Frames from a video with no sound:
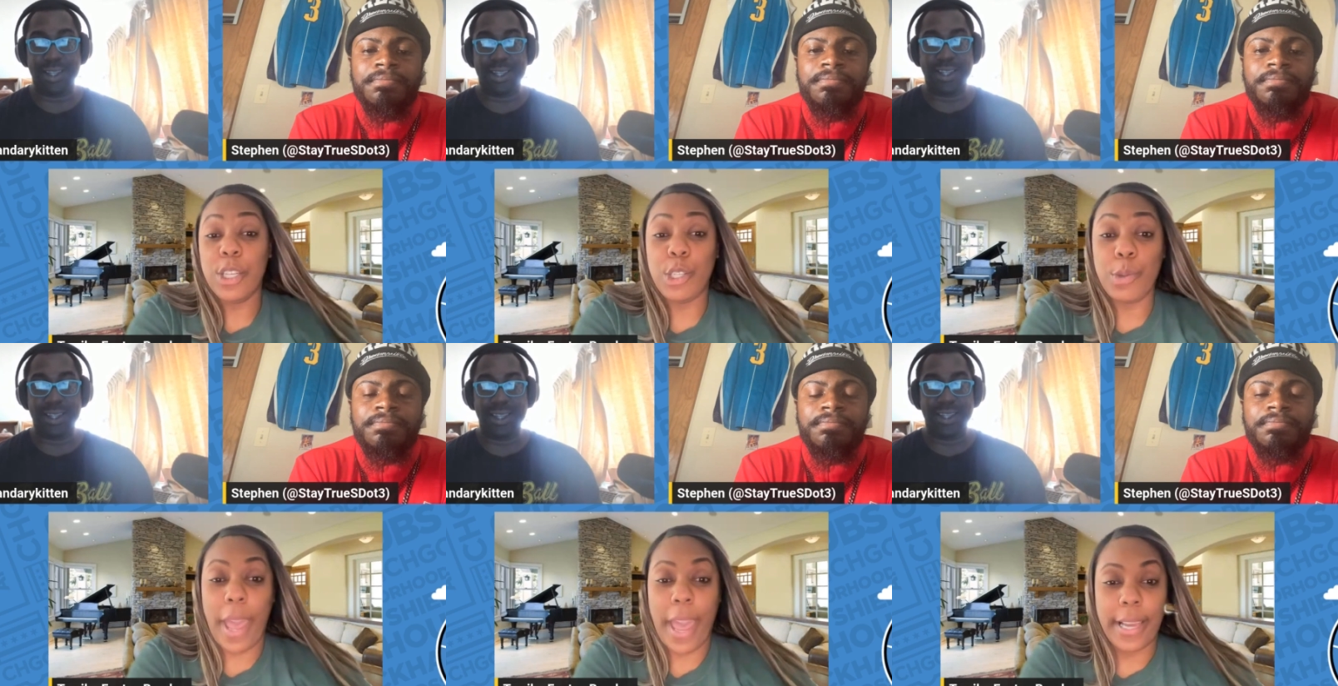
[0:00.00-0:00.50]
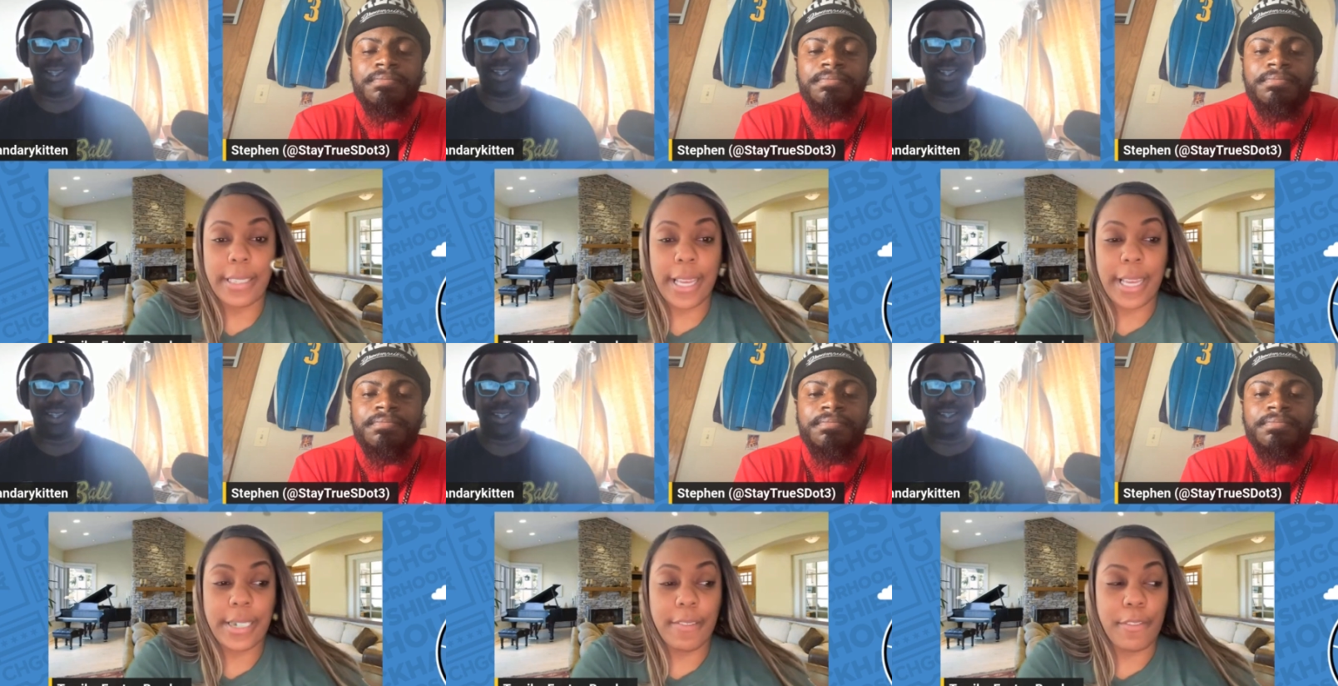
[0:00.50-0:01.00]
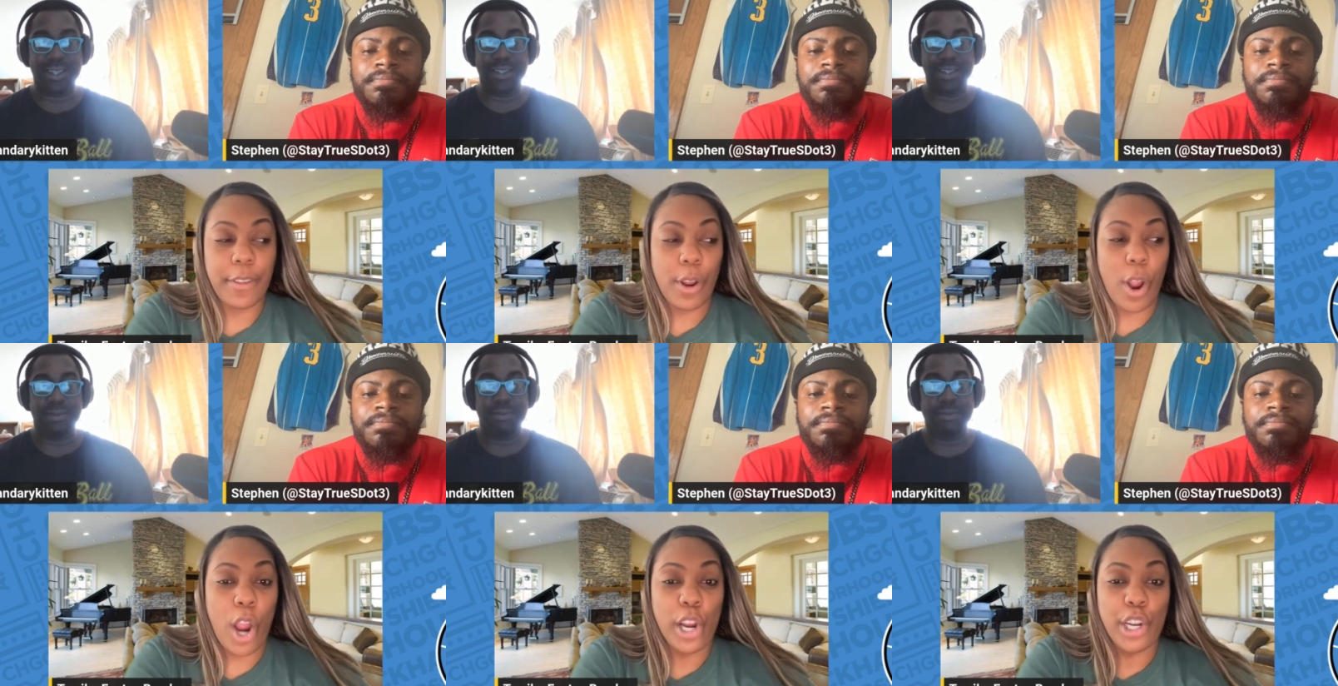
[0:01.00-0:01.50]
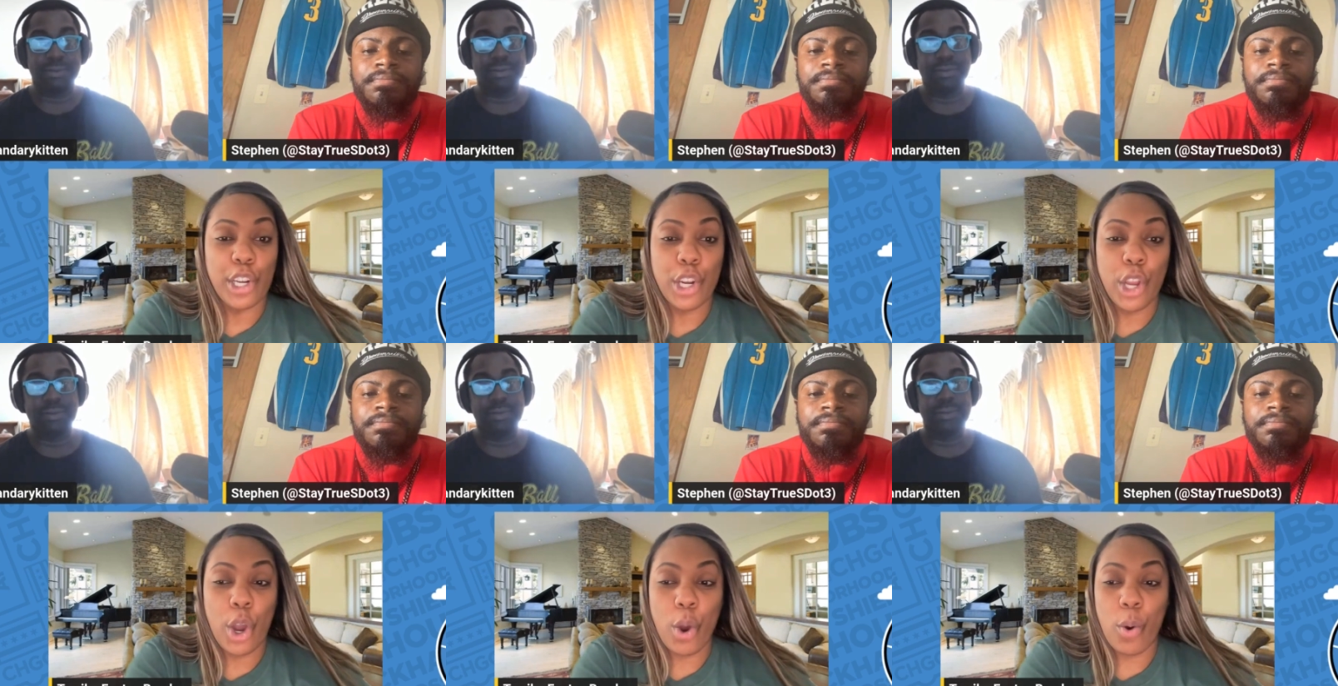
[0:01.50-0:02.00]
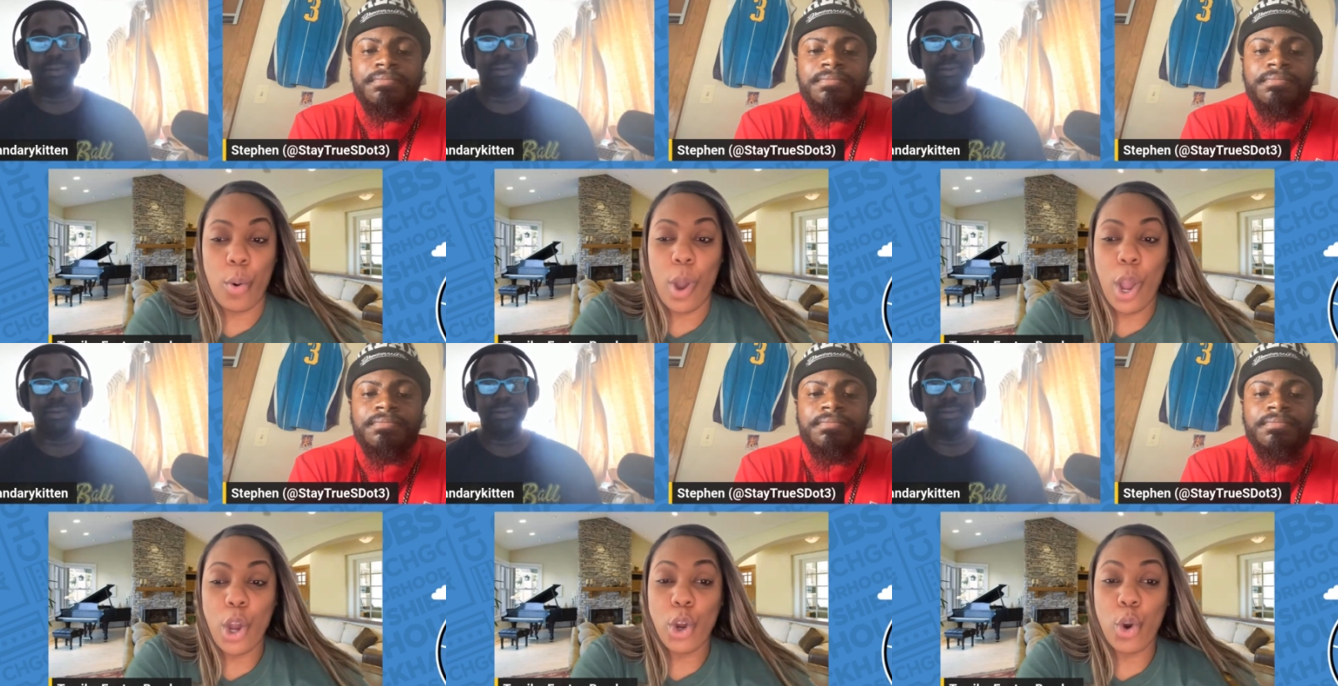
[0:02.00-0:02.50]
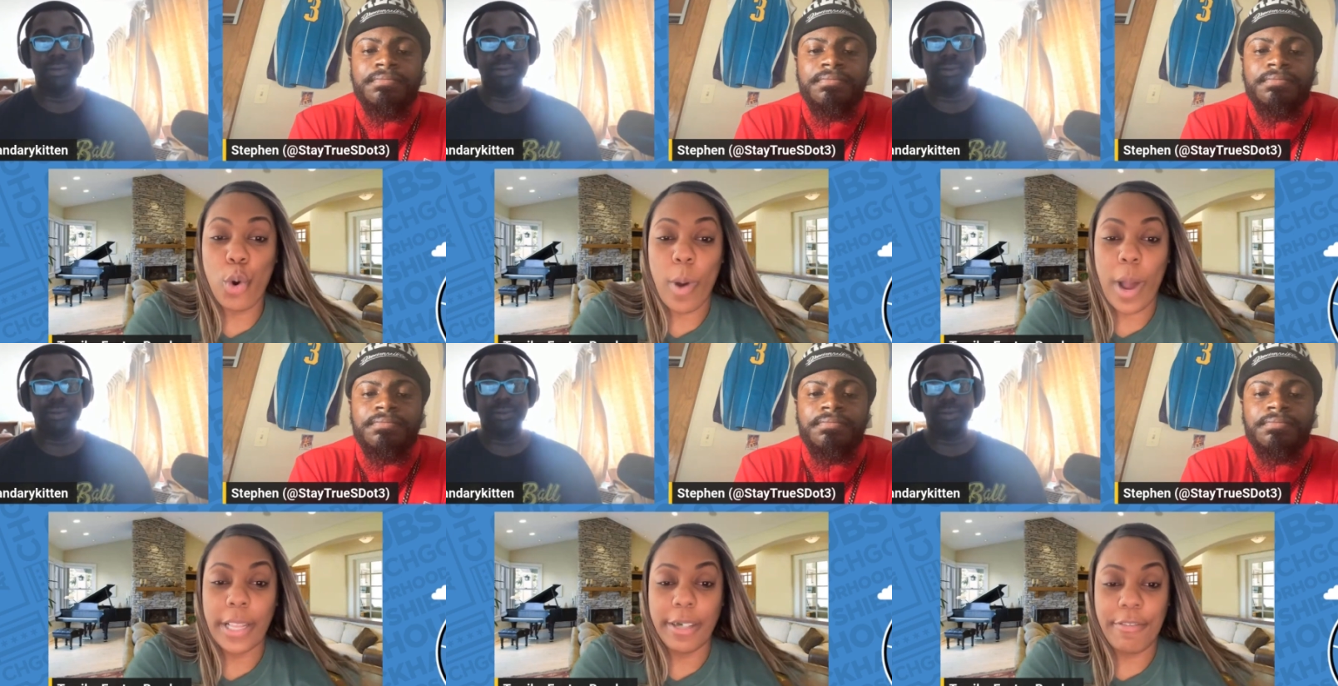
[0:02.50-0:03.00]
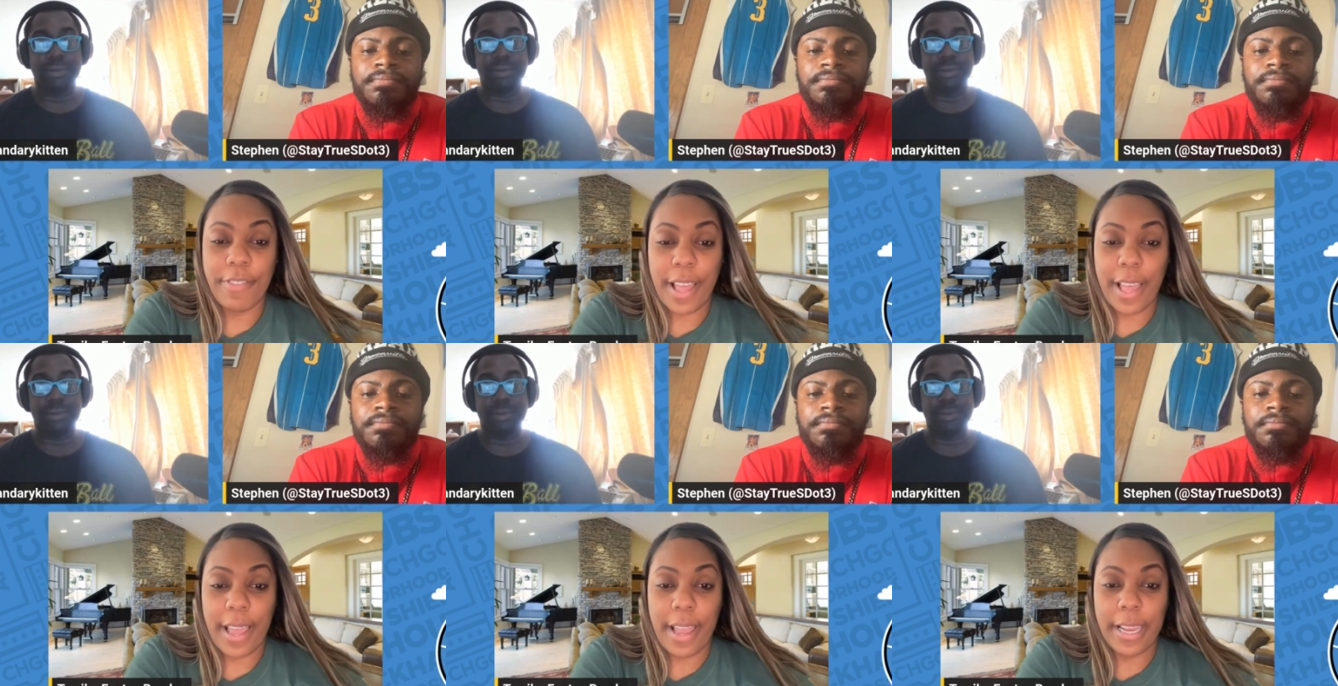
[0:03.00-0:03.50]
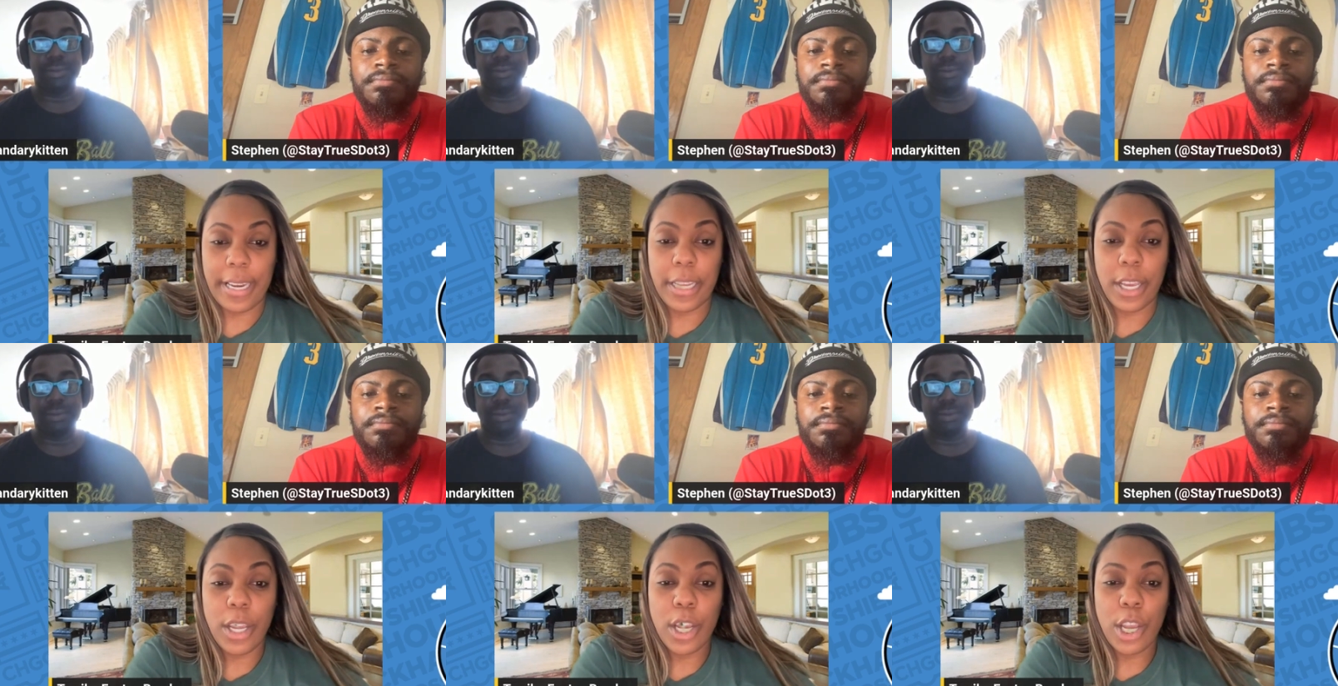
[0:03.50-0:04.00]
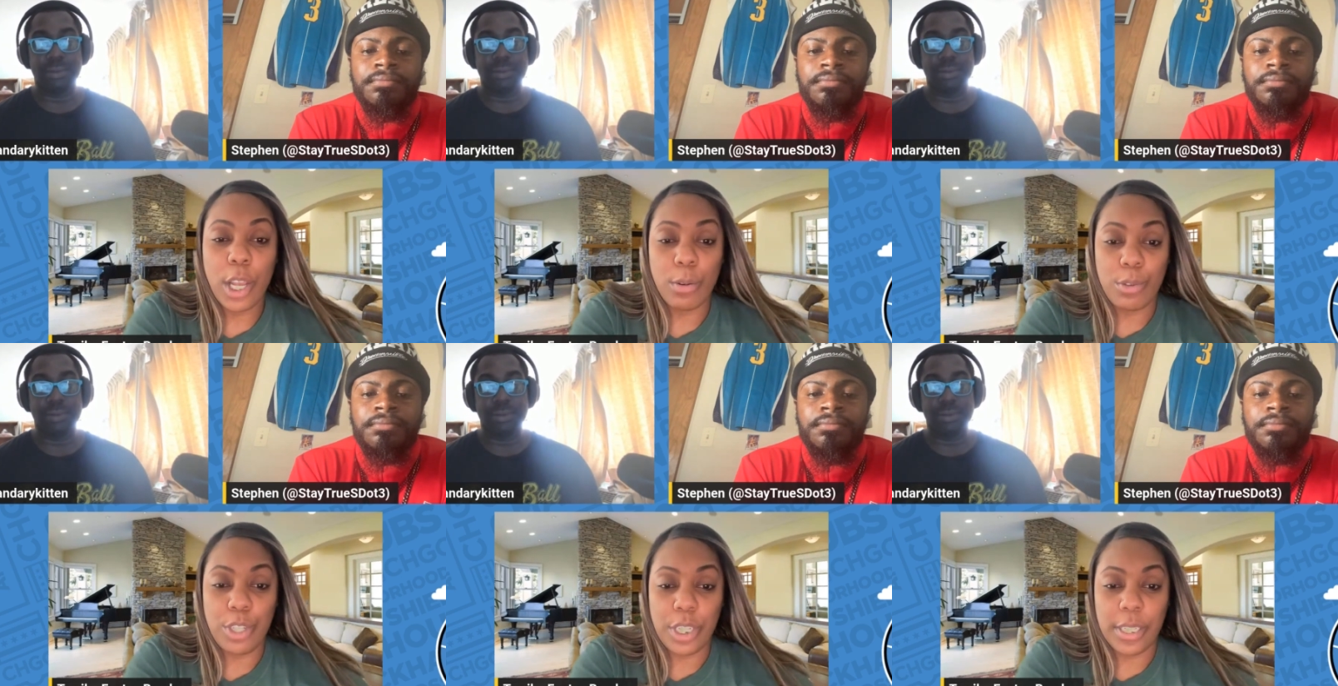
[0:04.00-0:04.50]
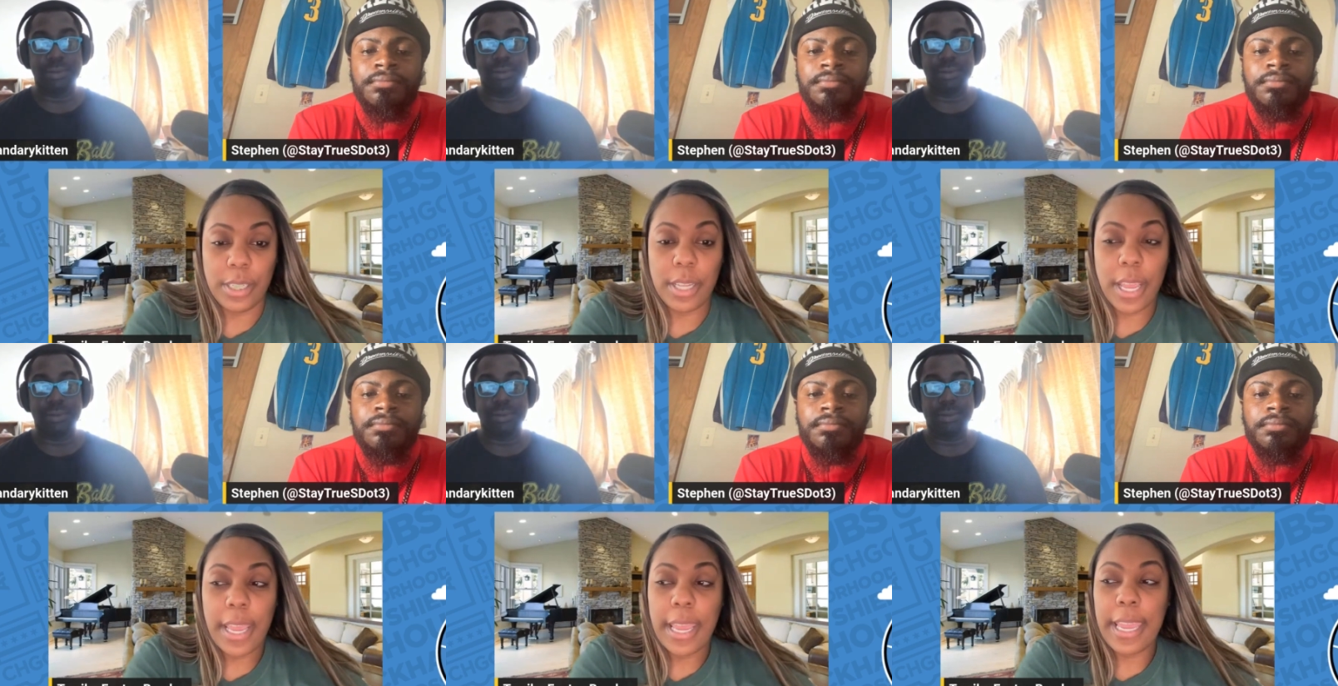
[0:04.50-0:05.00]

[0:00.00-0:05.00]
Speaker 1: to act as if there are no qualified coaches